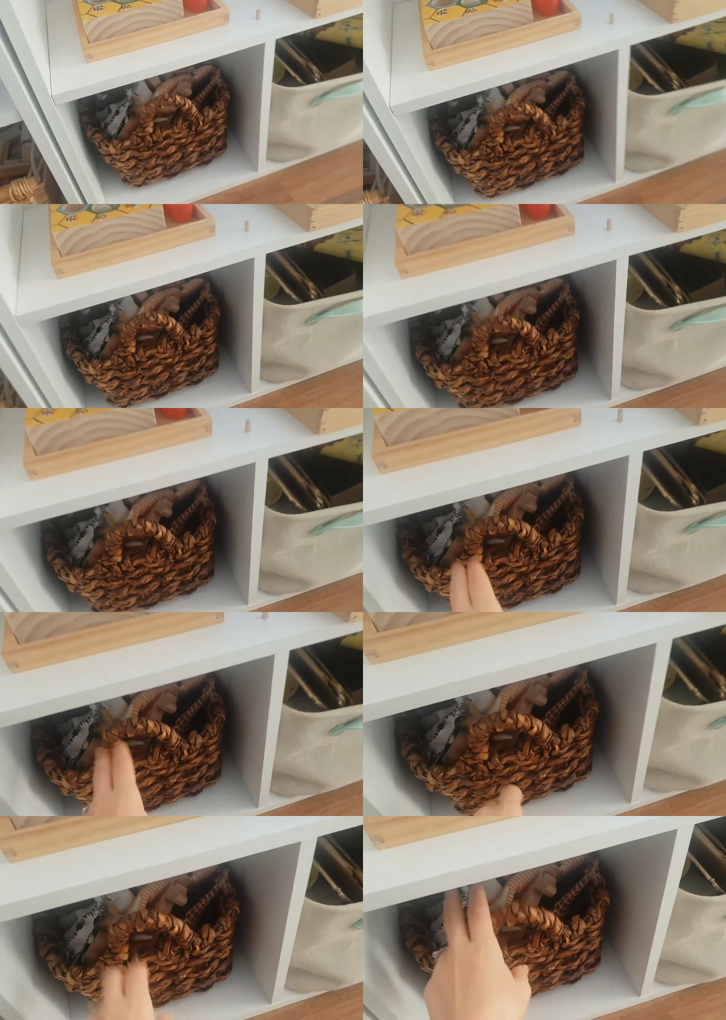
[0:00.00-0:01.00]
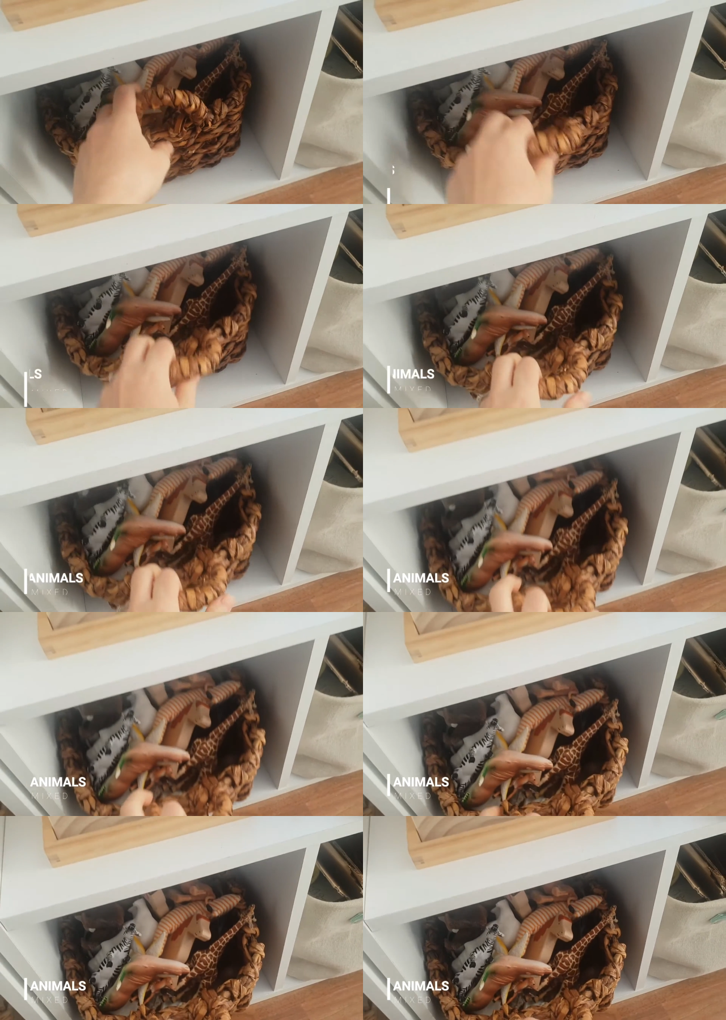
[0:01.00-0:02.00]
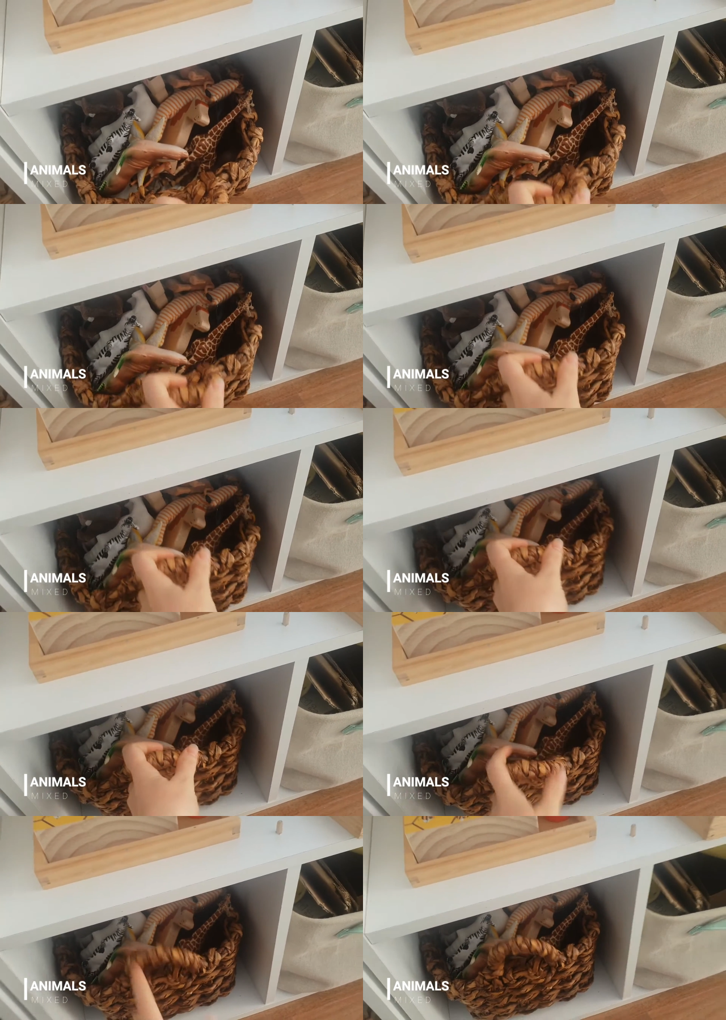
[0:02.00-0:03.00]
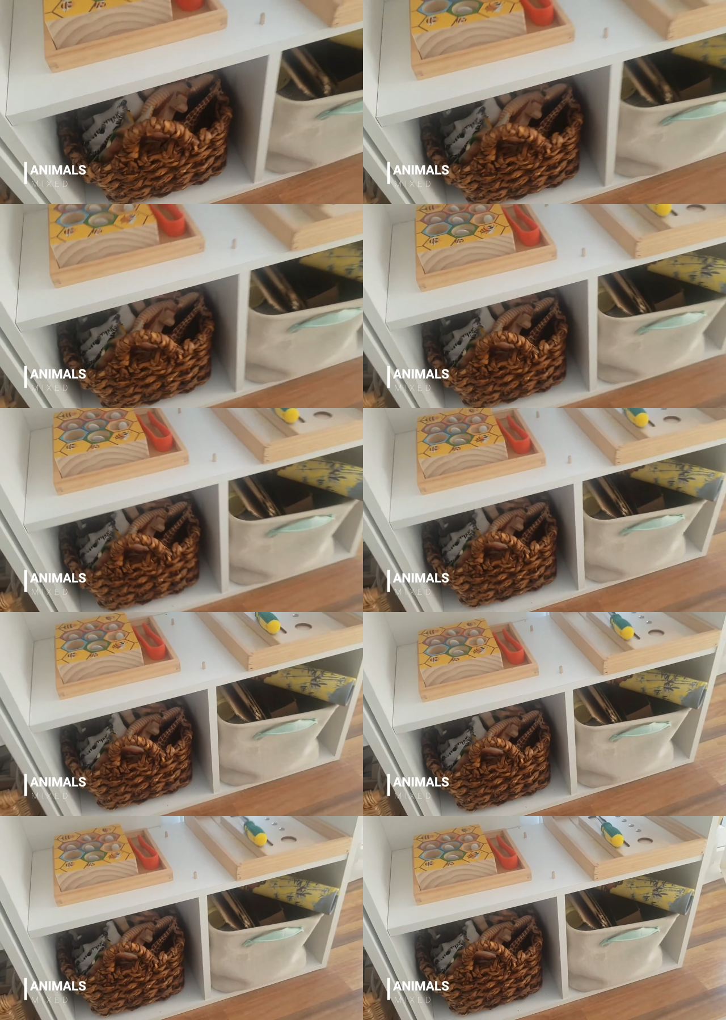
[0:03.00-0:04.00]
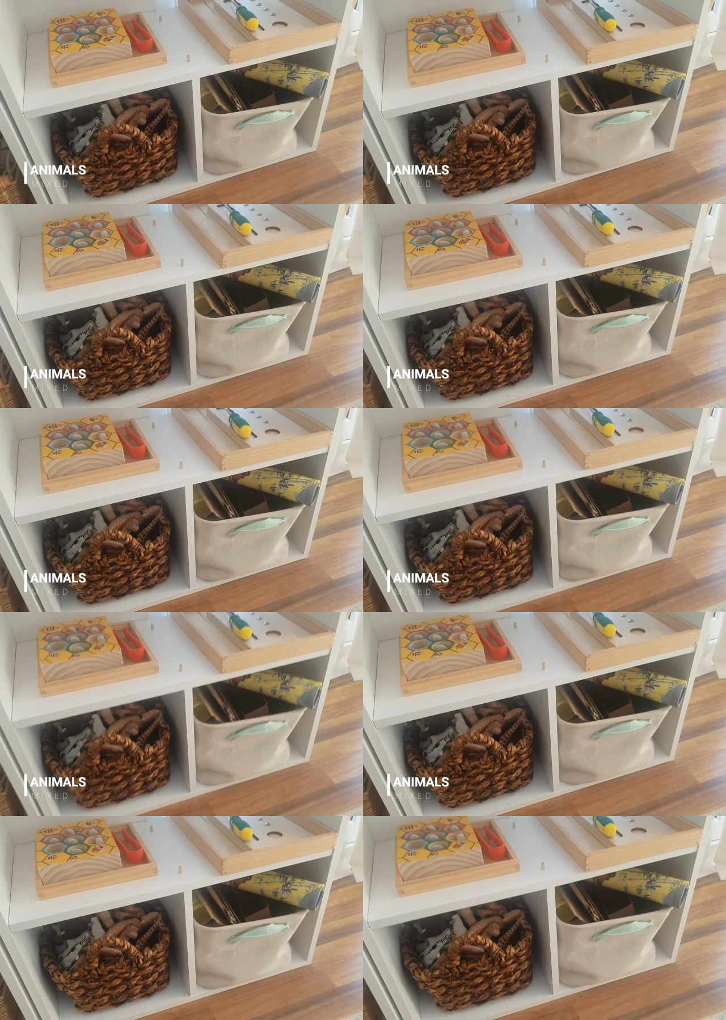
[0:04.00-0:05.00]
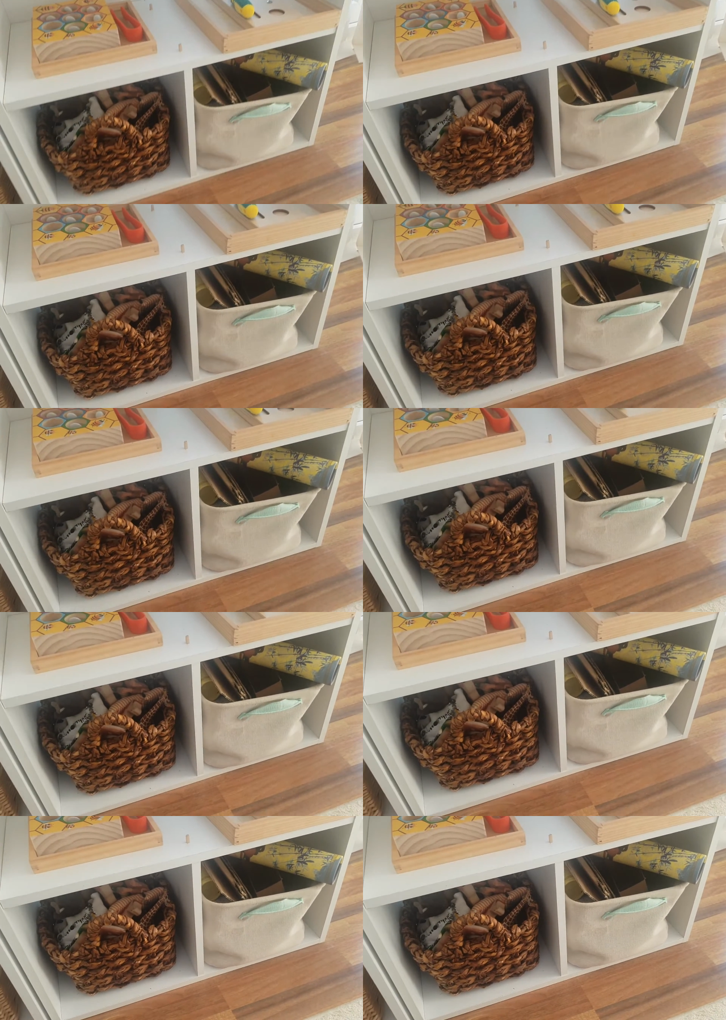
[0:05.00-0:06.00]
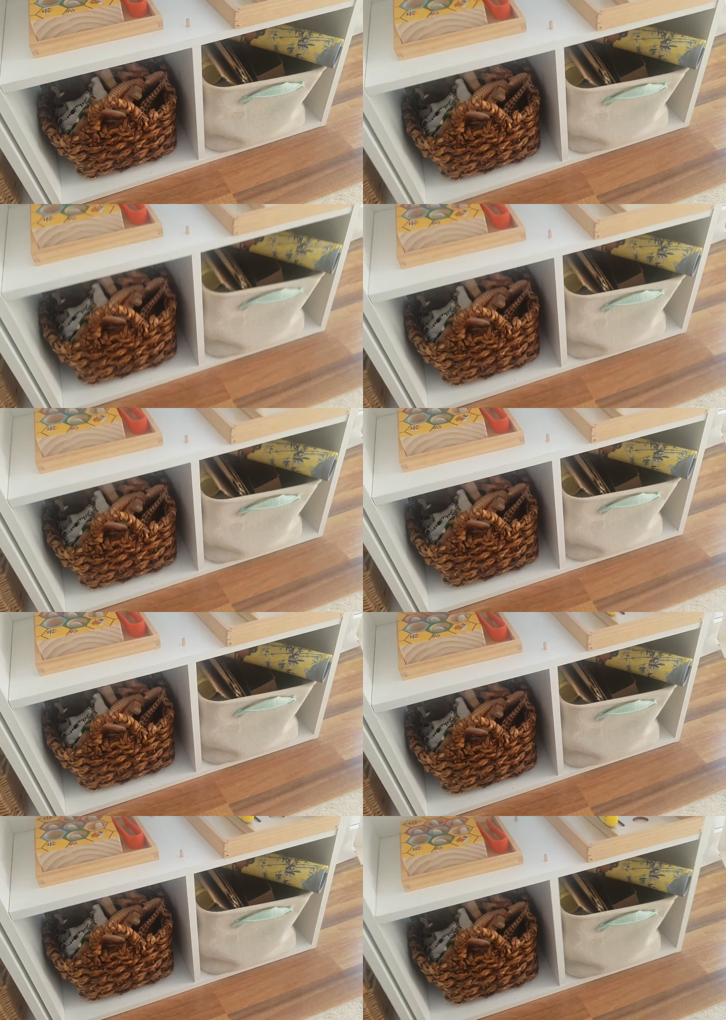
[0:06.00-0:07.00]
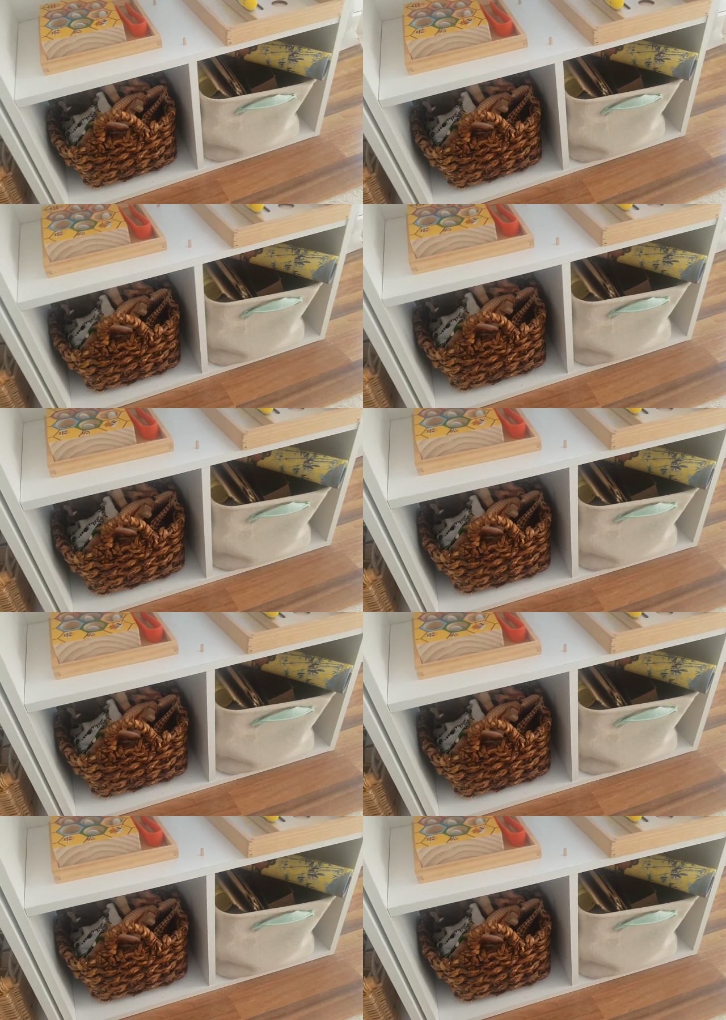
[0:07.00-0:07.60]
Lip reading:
No face is visible, so there are no lips to read.